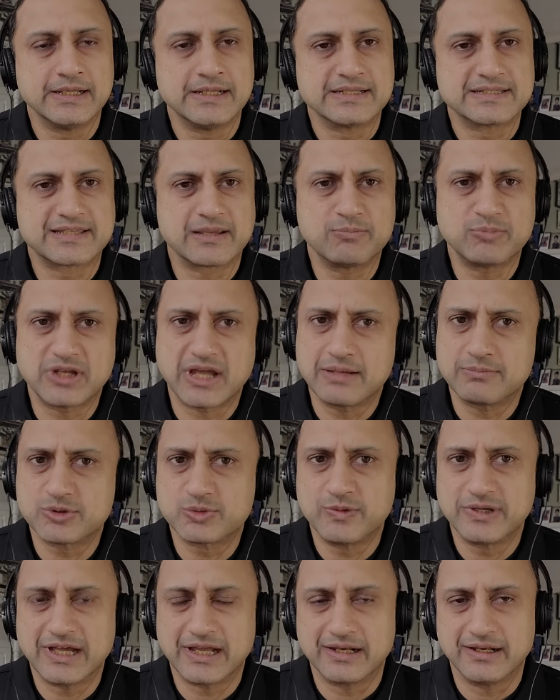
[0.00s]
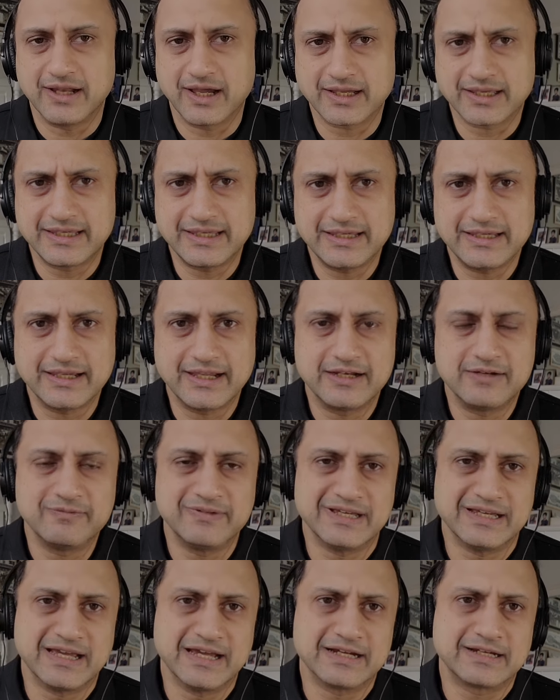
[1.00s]
Sometimes we are lucky and
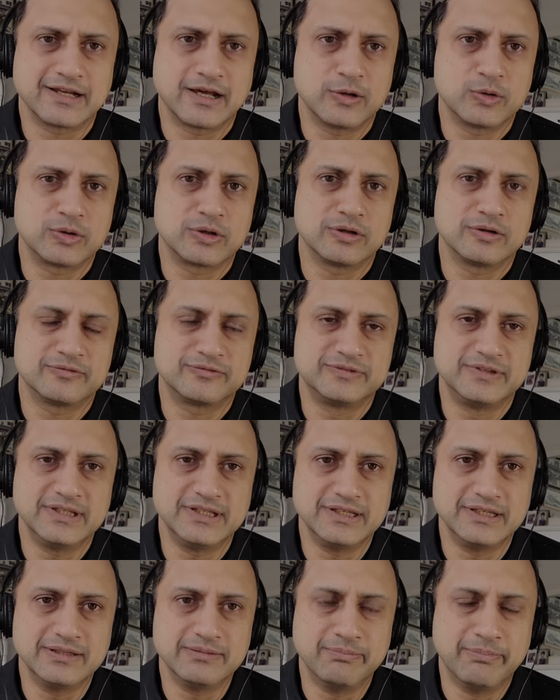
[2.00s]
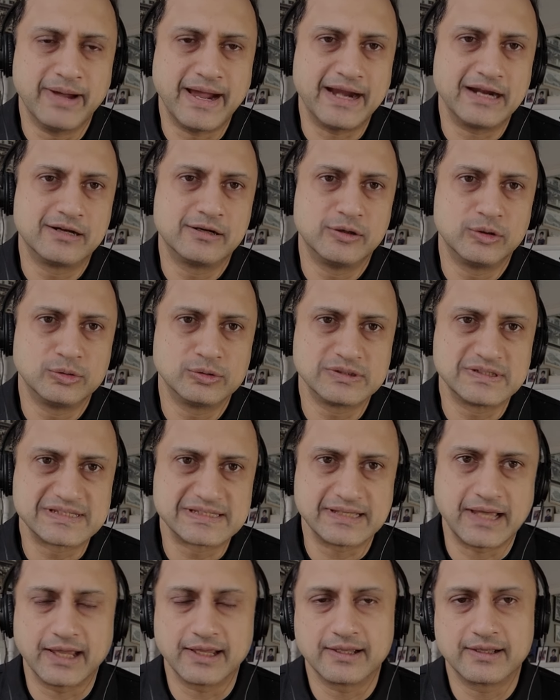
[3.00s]
we get out of the bad loan
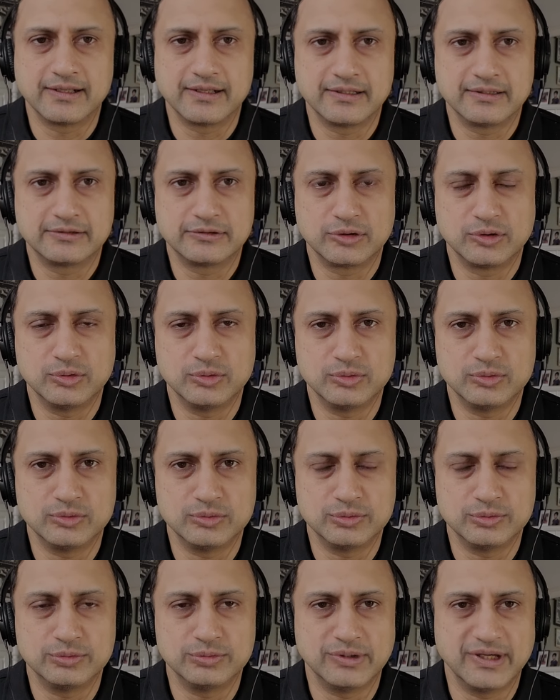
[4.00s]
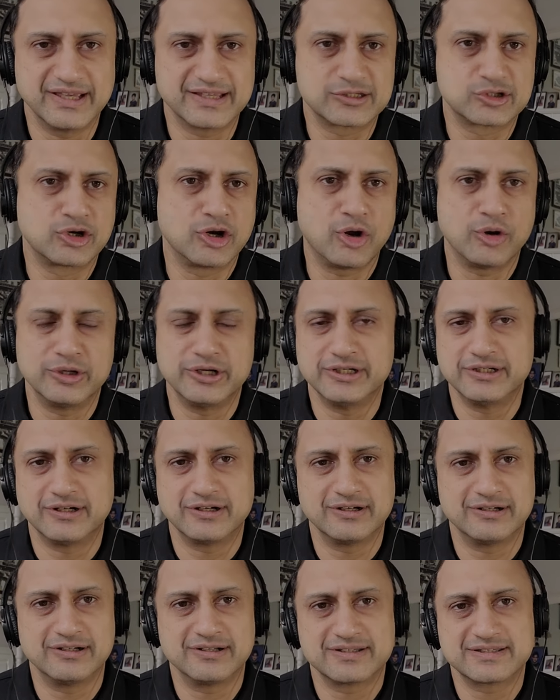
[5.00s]
cycle through
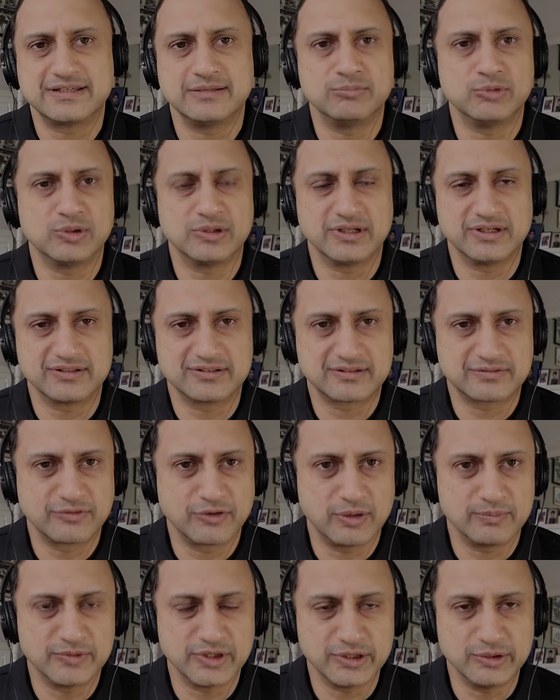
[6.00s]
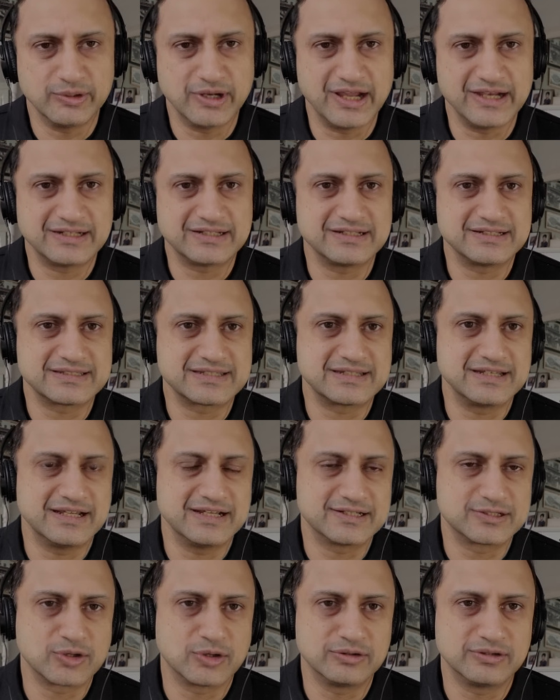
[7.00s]
extraordinary stimulus from the United
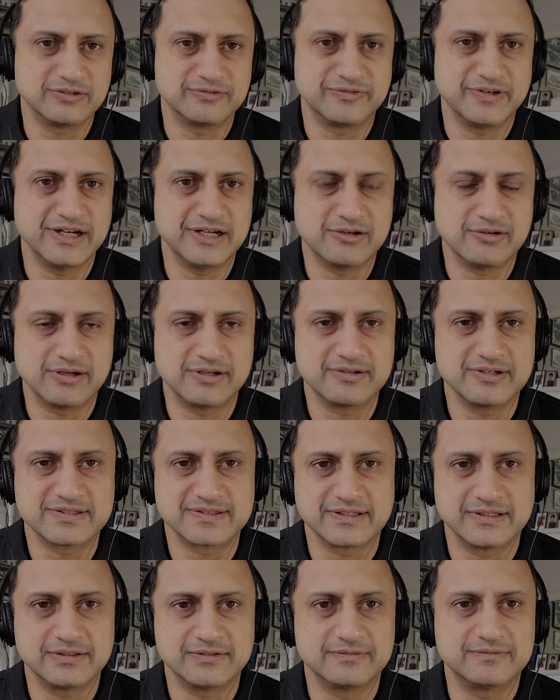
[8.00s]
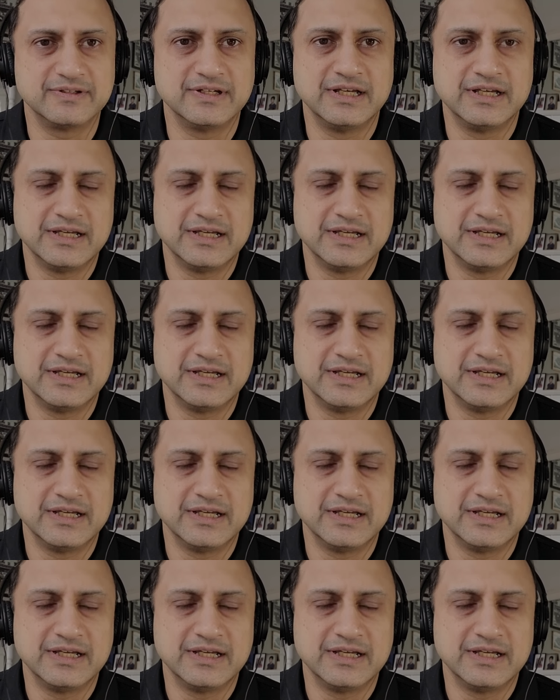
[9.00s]
States or the Federal Reserve,